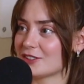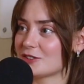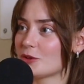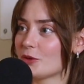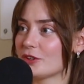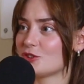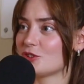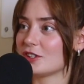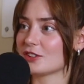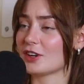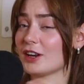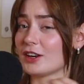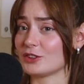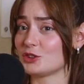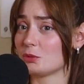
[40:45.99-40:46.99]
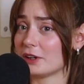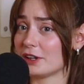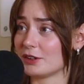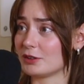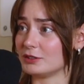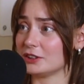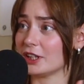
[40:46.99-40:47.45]
sorry she's not a
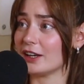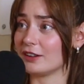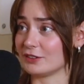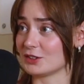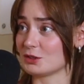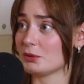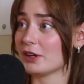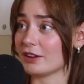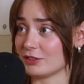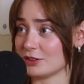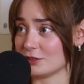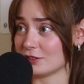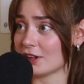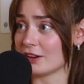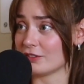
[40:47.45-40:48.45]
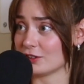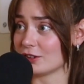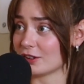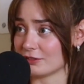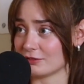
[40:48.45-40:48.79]
20-year-old Taylor Swift whose life you can...